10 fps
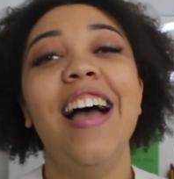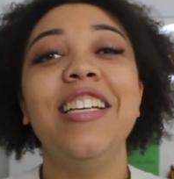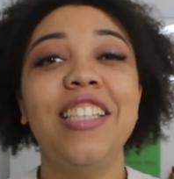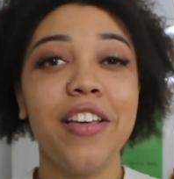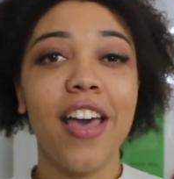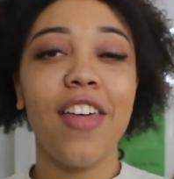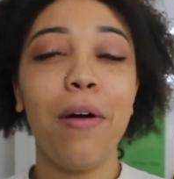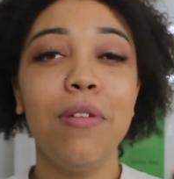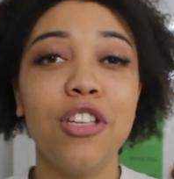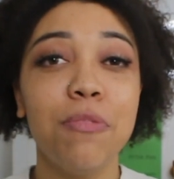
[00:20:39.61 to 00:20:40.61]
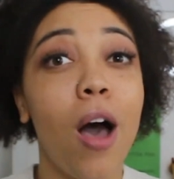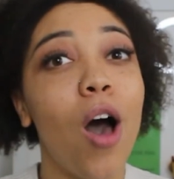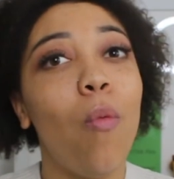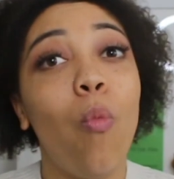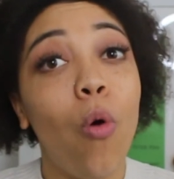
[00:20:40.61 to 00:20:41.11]
So yeah, that was just
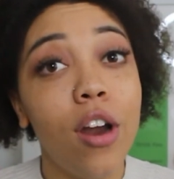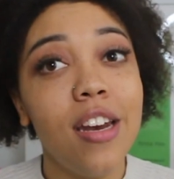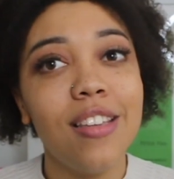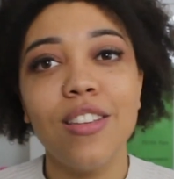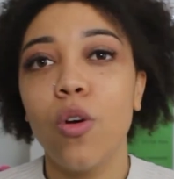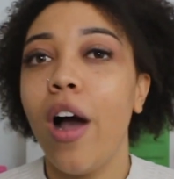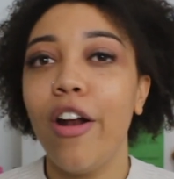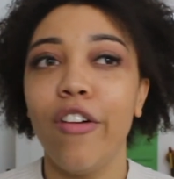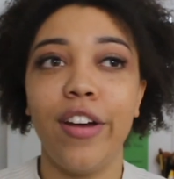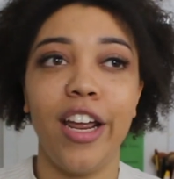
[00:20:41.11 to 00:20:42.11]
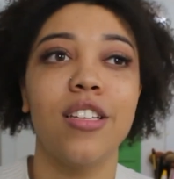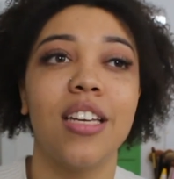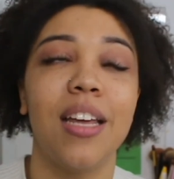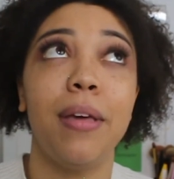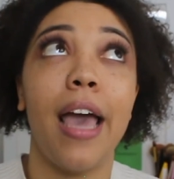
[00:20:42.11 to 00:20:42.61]
part 1. This is quite a long video, it's
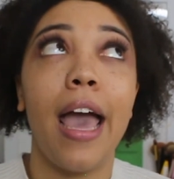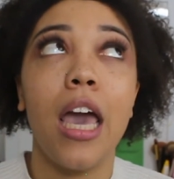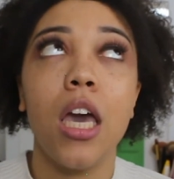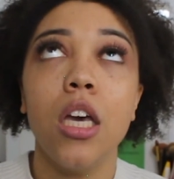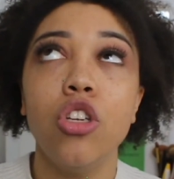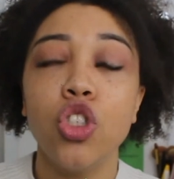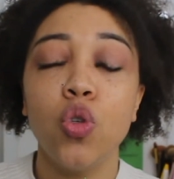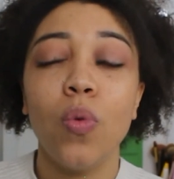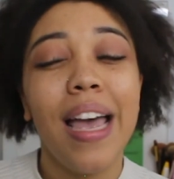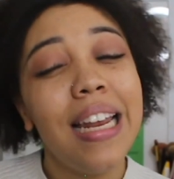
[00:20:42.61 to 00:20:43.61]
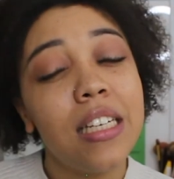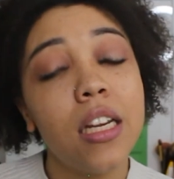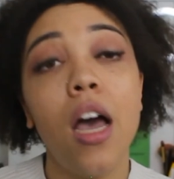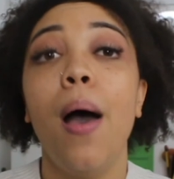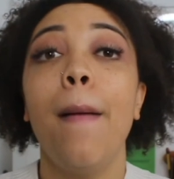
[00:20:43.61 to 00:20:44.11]
gonna take me ages to
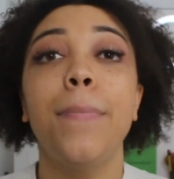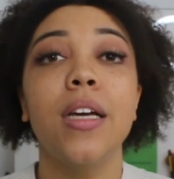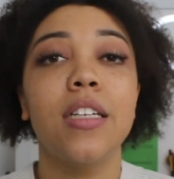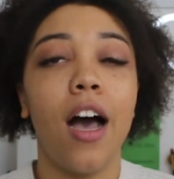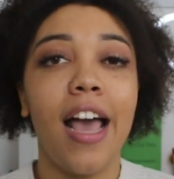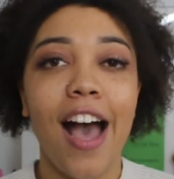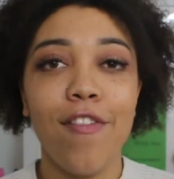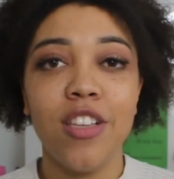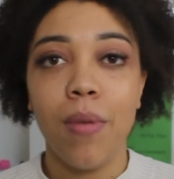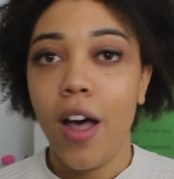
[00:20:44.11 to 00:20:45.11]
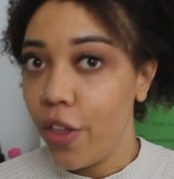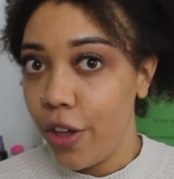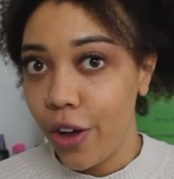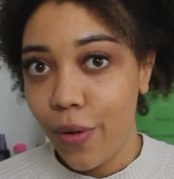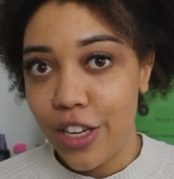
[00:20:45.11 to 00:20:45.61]
edit. But I have some
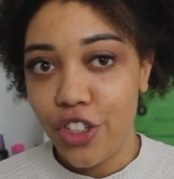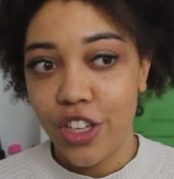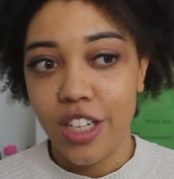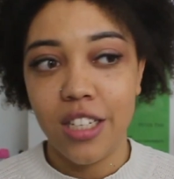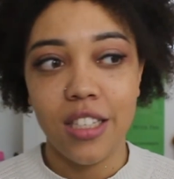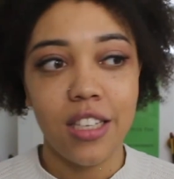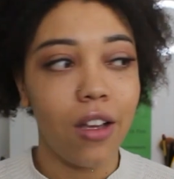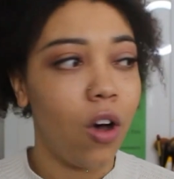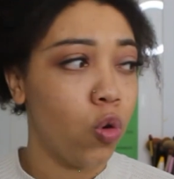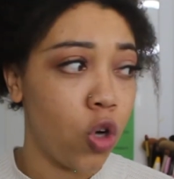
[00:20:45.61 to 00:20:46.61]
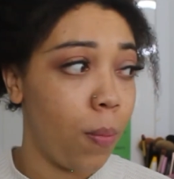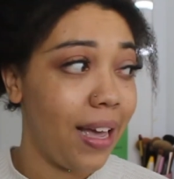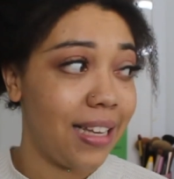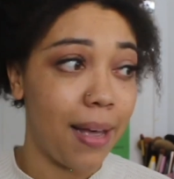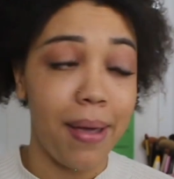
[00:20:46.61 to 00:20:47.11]
other questions or
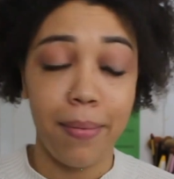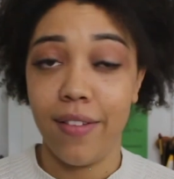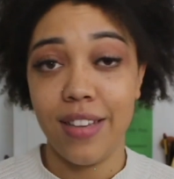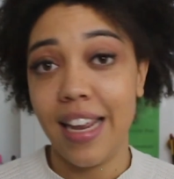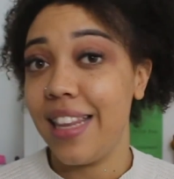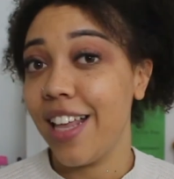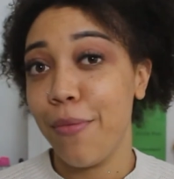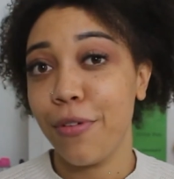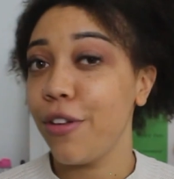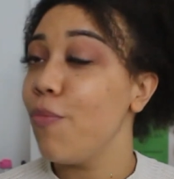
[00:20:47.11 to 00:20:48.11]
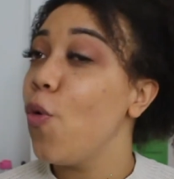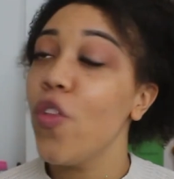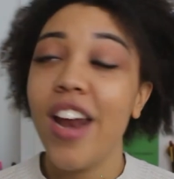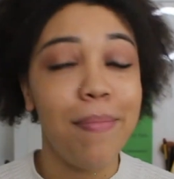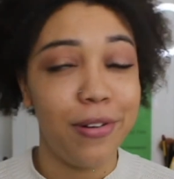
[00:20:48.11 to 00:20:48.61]
topics that people have sent in that I'm more
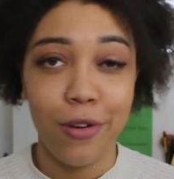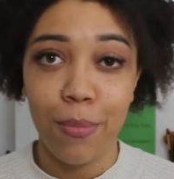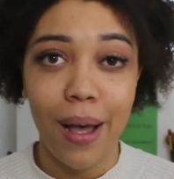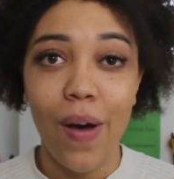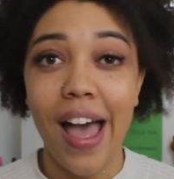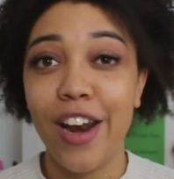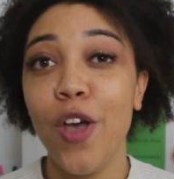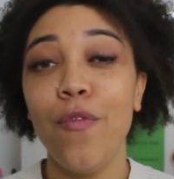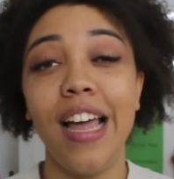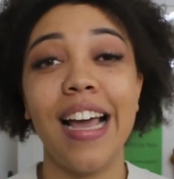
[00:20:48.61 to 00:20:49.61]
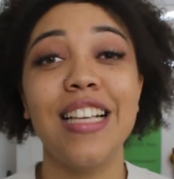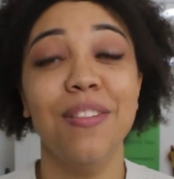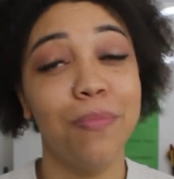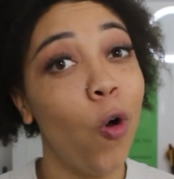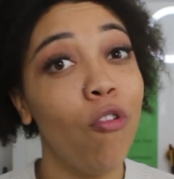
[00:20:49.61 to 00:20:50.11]
than happy to talk about, and hopefully I get
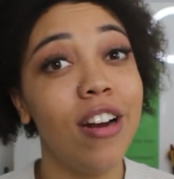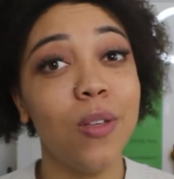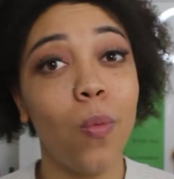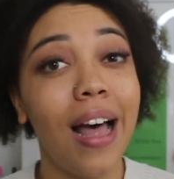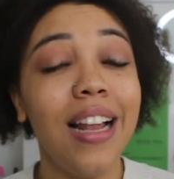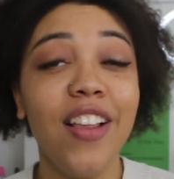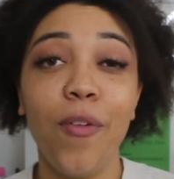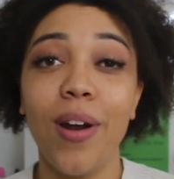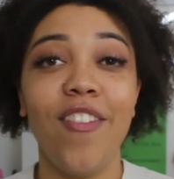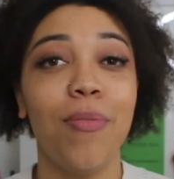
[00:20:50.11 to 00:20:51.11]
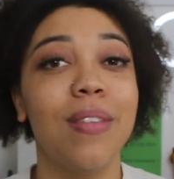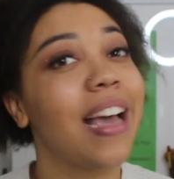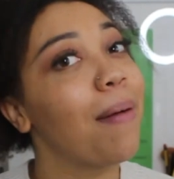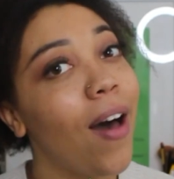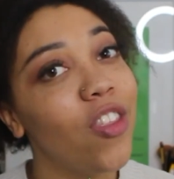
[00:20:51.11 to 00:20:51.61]
some more in as well when I film the
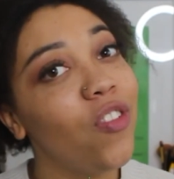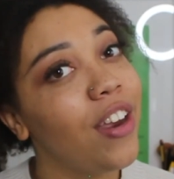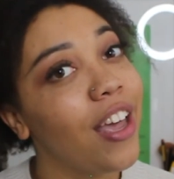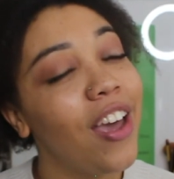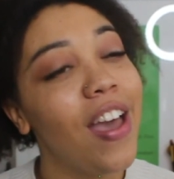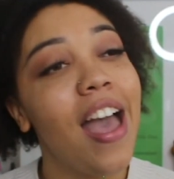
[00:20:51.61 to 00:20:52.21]
second part of this video.